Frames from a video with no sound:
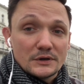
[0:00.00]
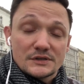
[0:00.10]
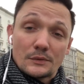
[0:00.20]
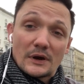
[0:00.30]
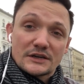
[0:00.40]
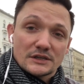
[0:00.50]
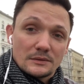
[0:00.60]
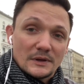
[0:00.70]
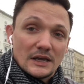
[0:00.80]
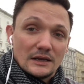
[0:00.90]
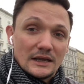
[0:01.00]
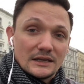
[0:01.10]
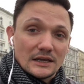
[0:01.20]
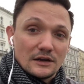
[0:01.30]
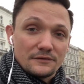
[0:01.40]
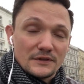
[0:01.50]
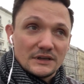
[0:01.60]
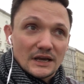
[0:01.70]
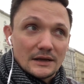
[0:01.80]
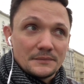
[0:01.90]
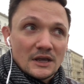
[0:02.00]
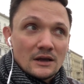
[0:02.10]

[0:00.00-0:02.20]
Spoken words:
So we're actually going to be ending here for the day.